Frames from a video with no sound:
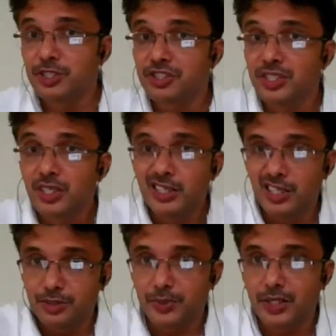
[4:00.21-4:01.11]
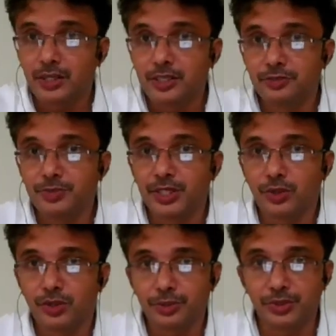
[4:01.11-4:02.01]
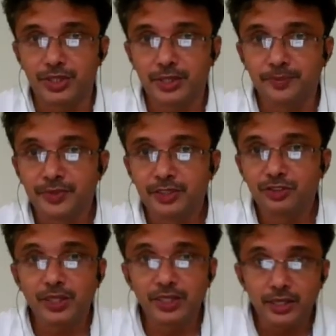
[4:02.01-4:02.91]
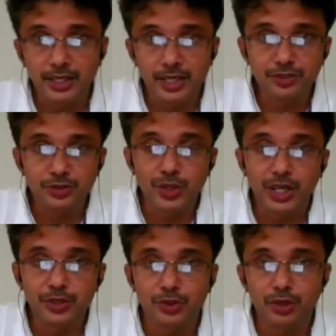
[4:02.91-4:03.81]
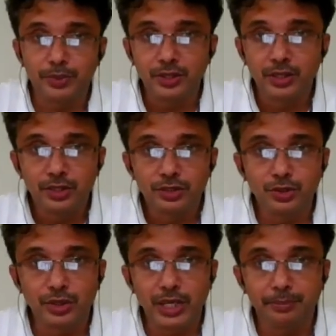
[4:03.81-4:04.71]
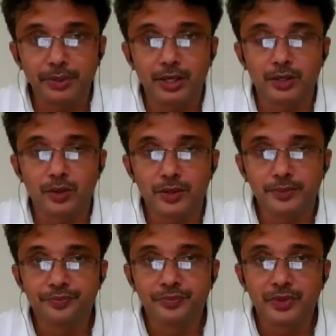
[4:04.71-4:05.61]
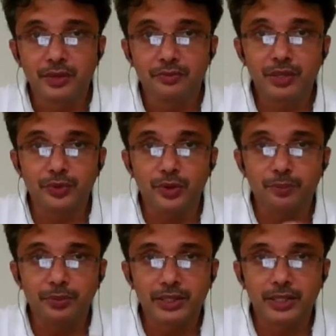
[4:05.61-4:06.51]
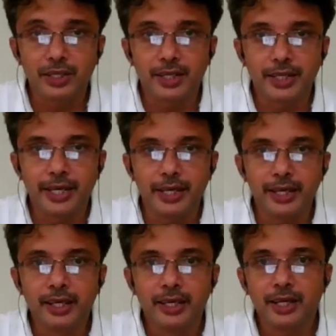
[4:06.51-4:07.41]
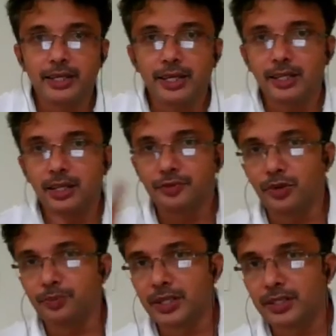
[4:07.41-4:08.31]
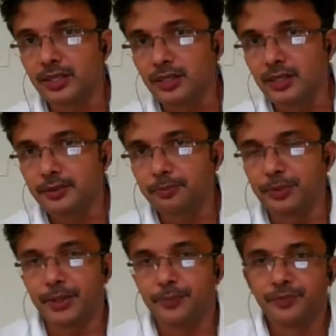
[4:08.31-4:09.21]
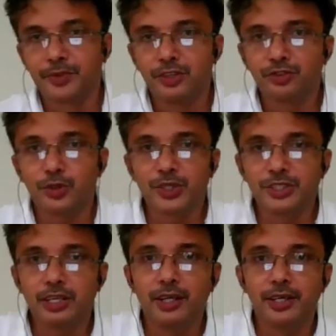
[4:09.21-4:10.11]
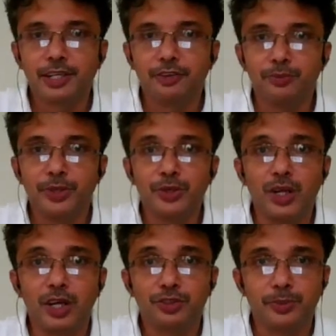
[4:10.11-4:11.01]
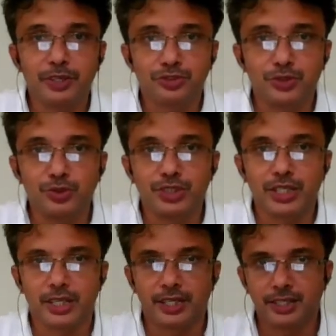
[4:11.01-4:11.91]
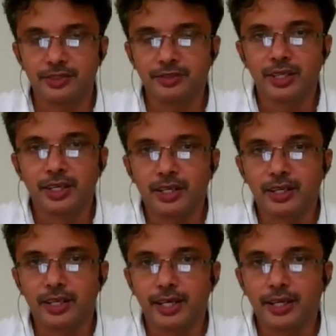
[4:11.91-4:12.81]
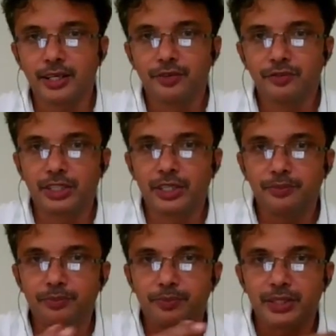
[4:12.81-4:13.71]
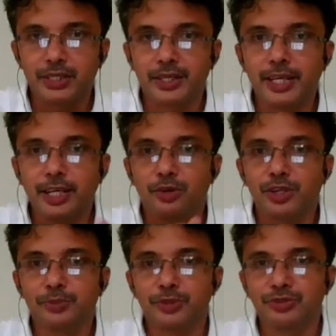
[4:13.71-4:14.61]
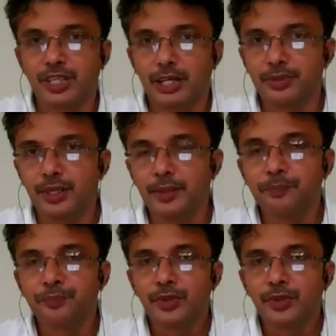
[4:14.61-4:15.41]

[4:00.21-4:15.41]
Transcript: much each partner is being contributed. So in that case, you have to open two capital accounts, one for partner A and another for partner B. So your journal entry will be, you will have to pass two journal entries, like when the partner A contributes capital,